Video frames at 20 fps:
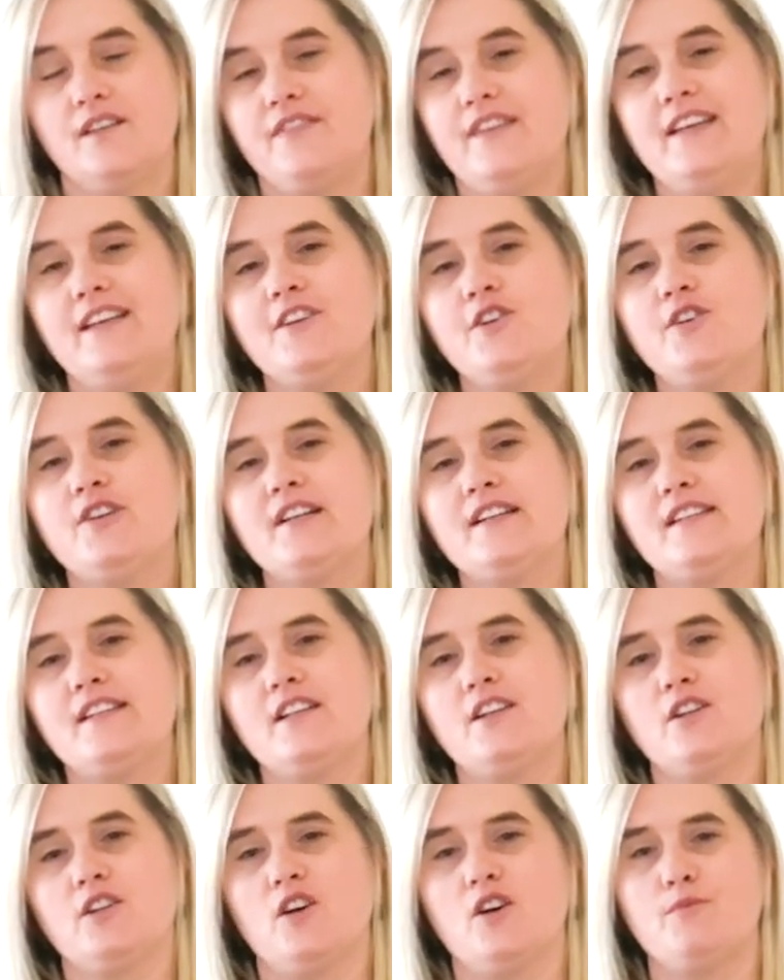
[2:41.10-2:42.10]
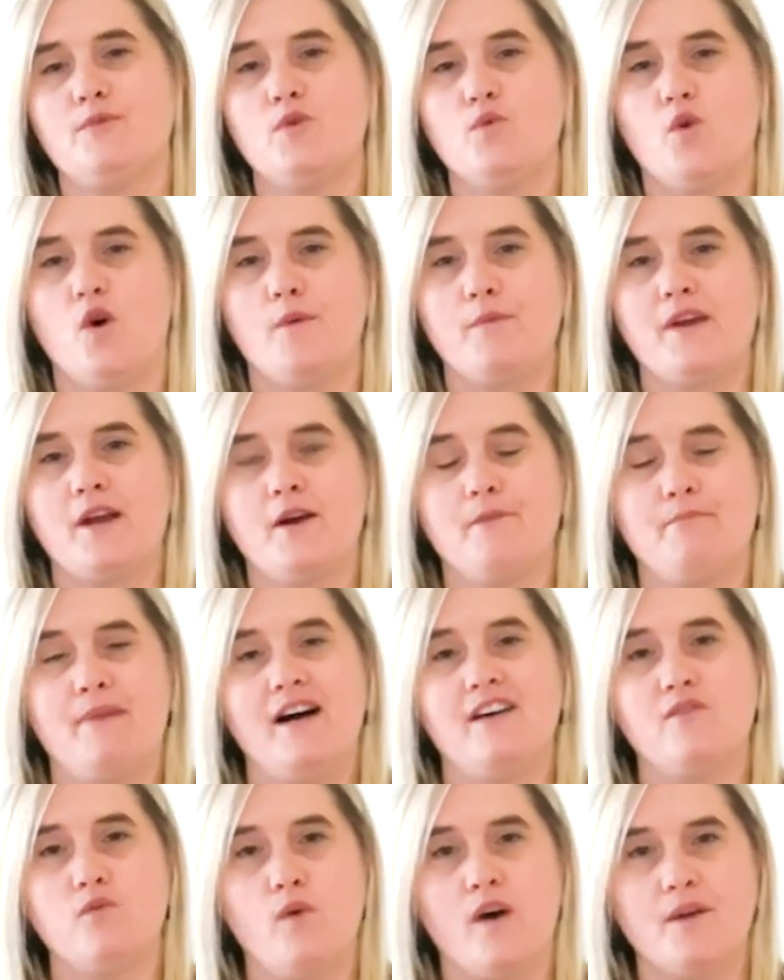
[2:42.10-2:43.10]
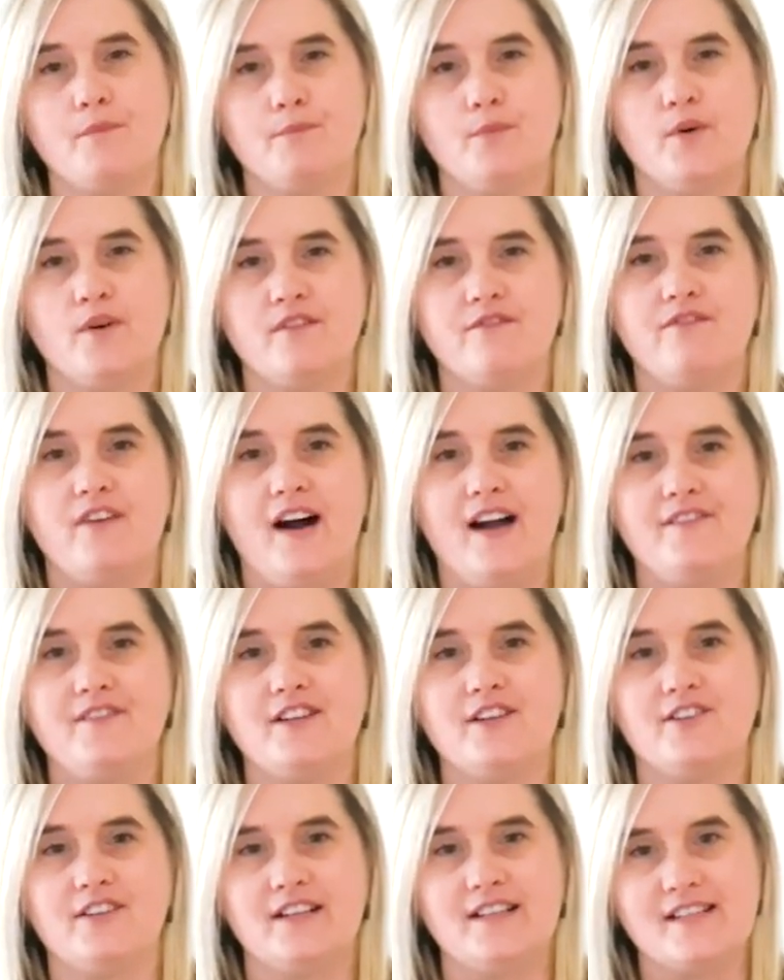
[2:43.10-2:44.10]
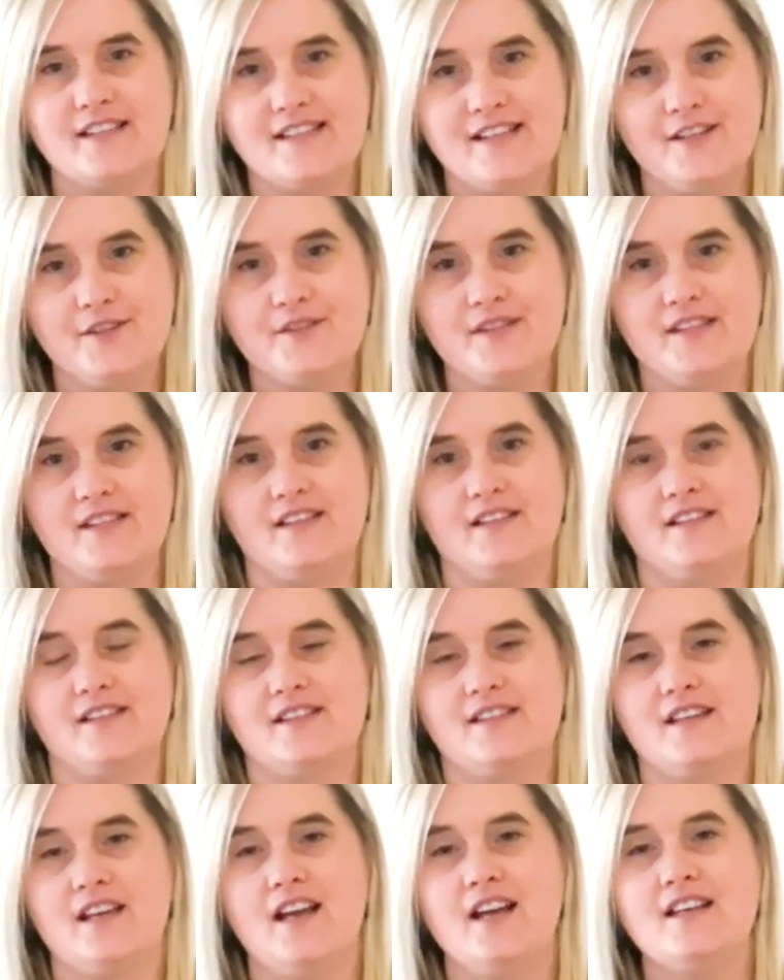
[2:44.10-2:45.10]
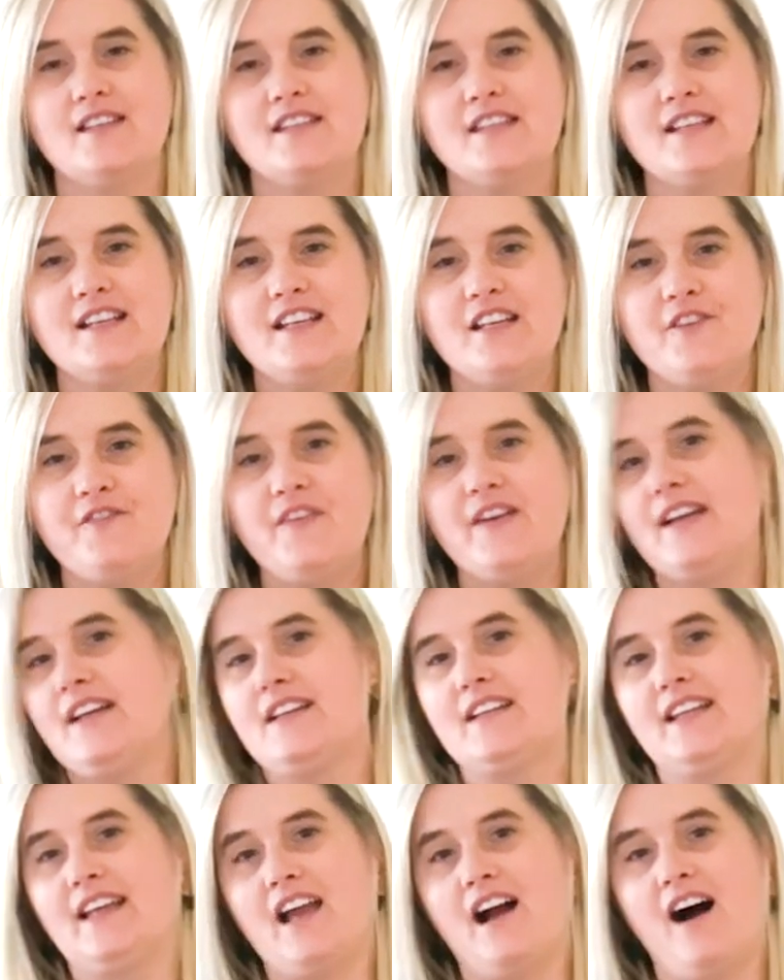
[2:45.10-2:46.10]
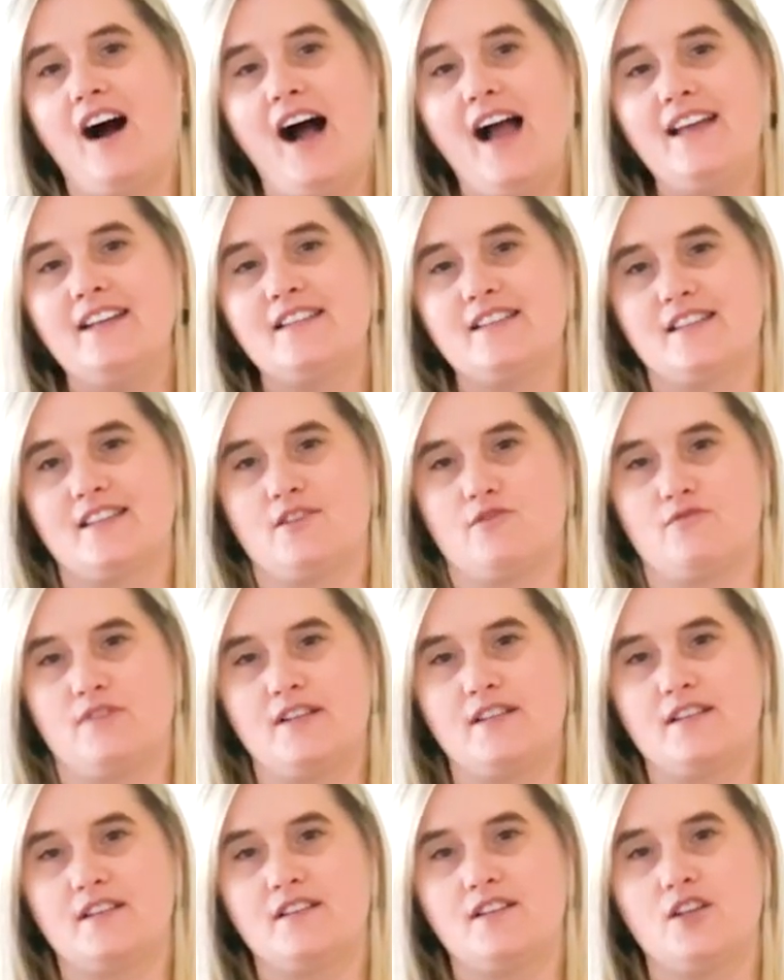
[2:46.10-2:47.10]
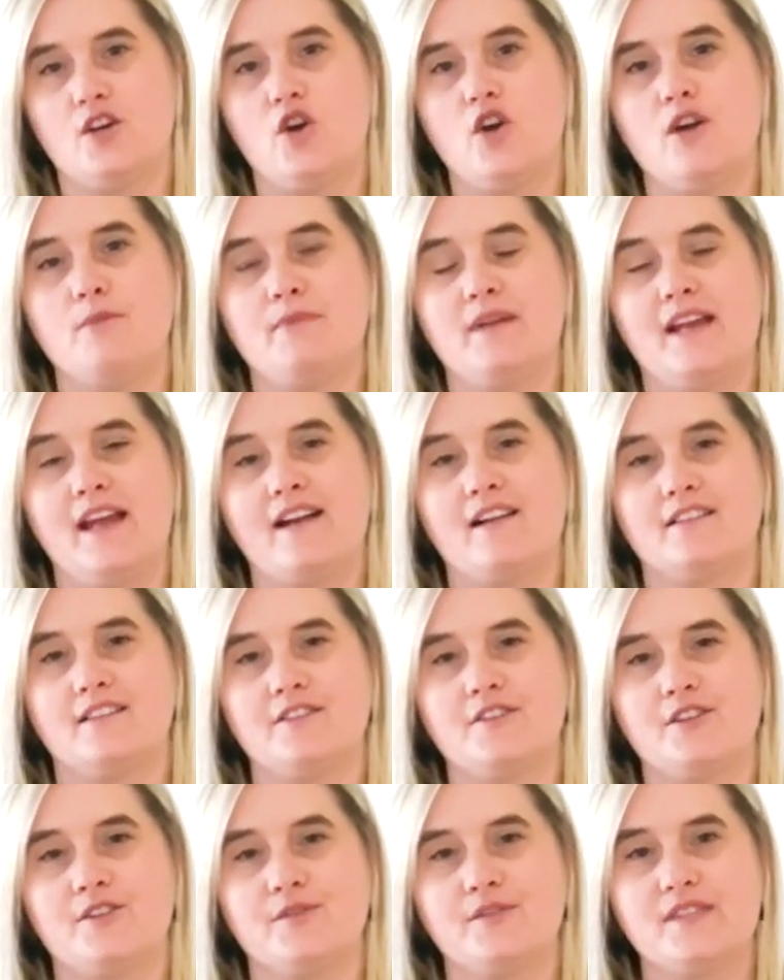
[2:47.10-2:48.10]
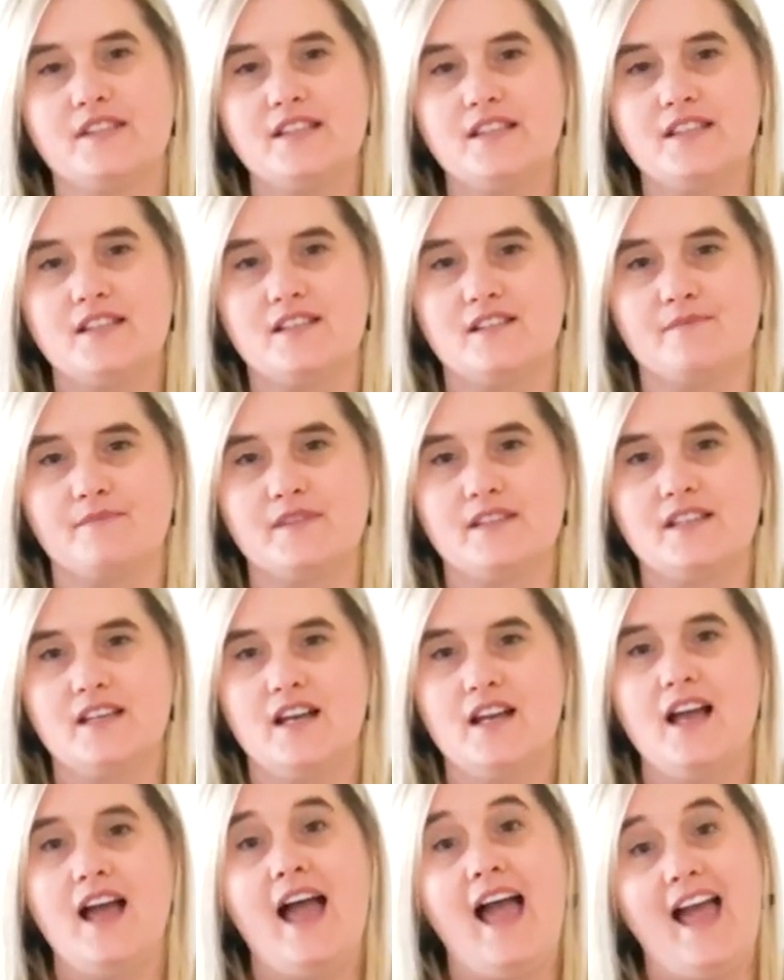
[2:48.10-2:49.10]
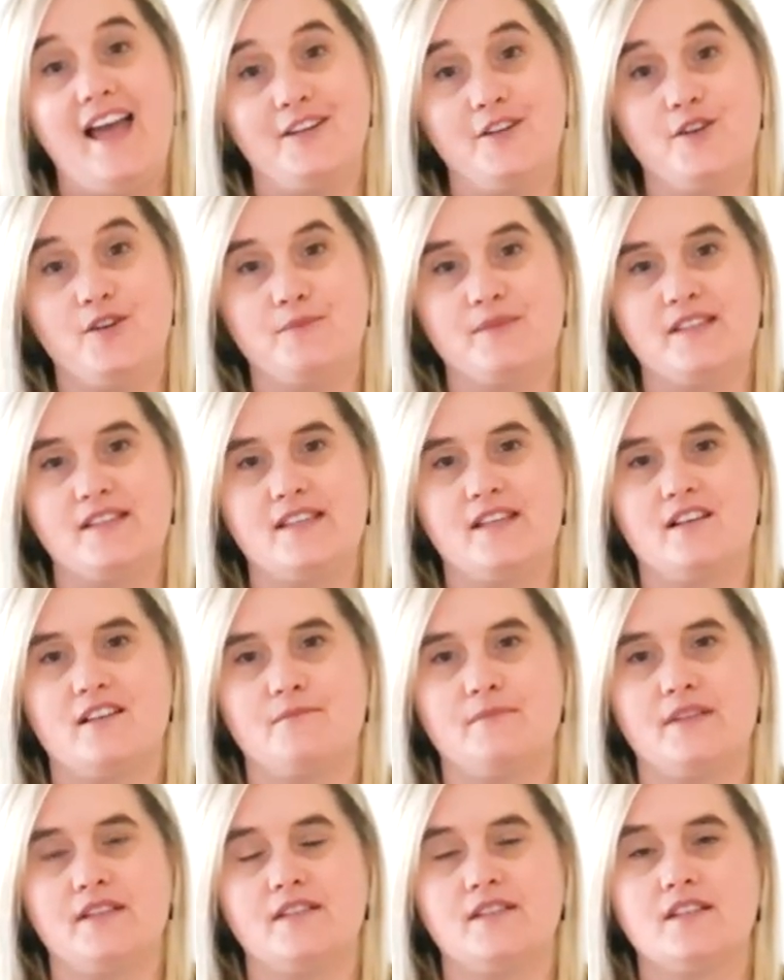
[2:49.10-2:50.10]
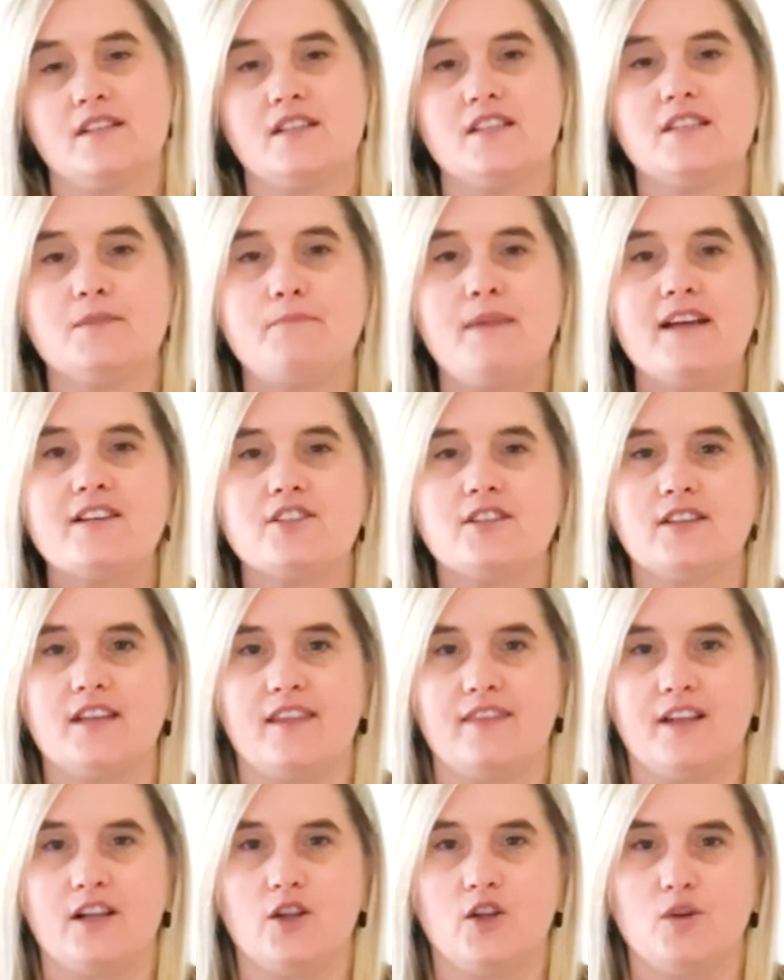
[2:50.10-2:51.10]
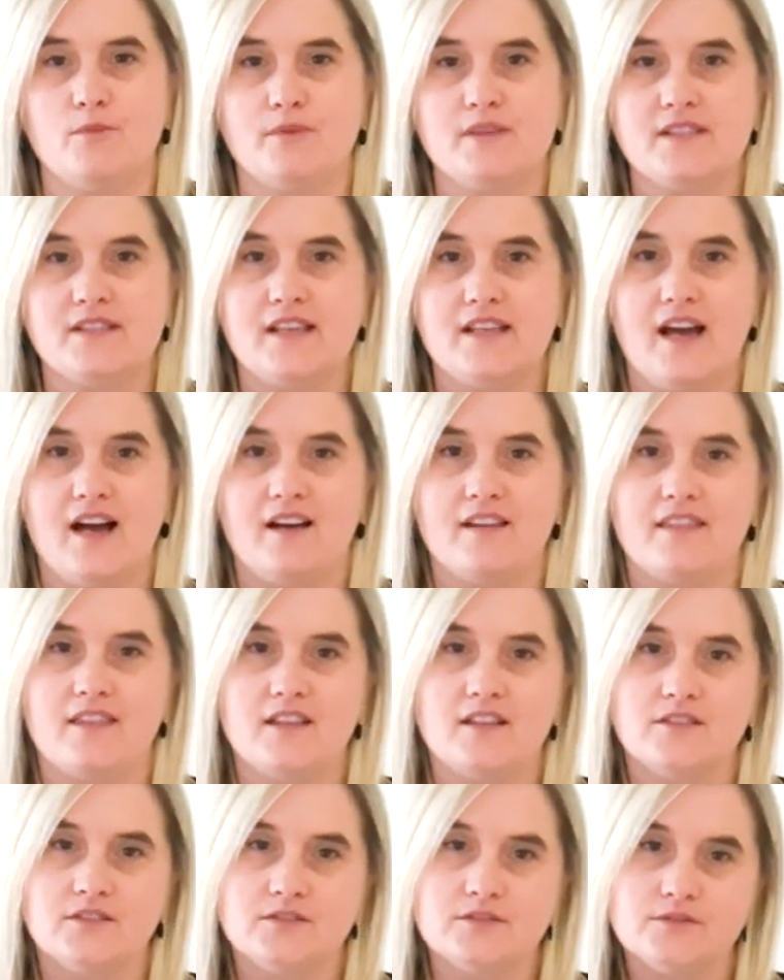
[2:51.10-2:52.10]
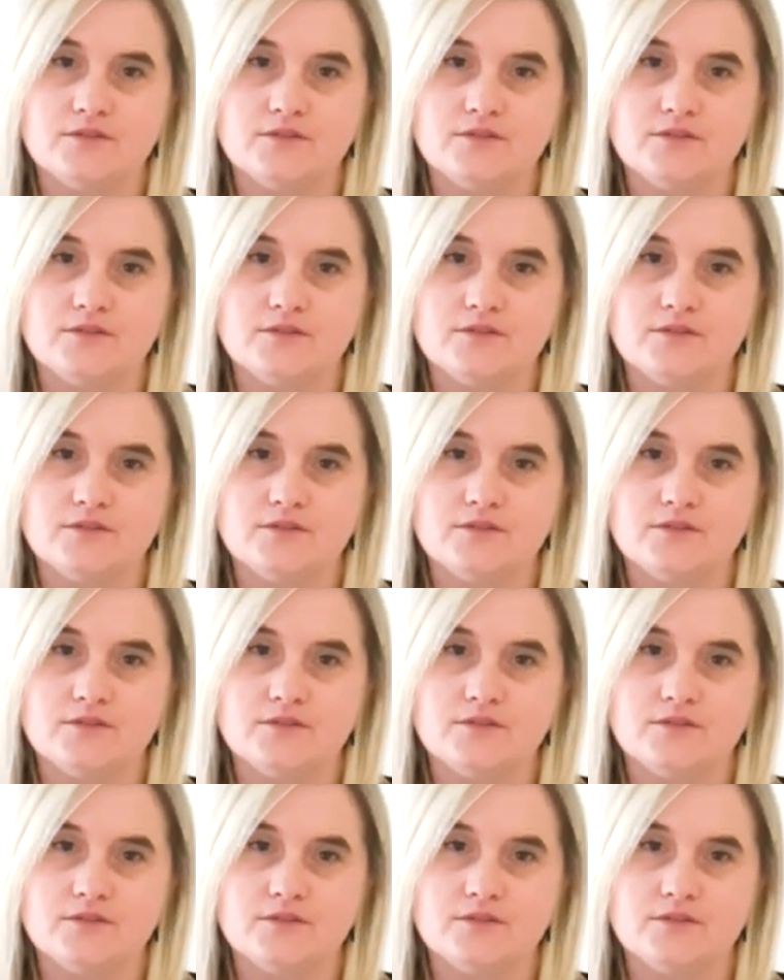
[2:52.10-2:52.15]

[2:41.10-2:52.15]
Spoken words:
The increase in global warming above 1.5 degrees Celsius significantly heightens the risk to urban ecological systems and human settlements, especially in the global south.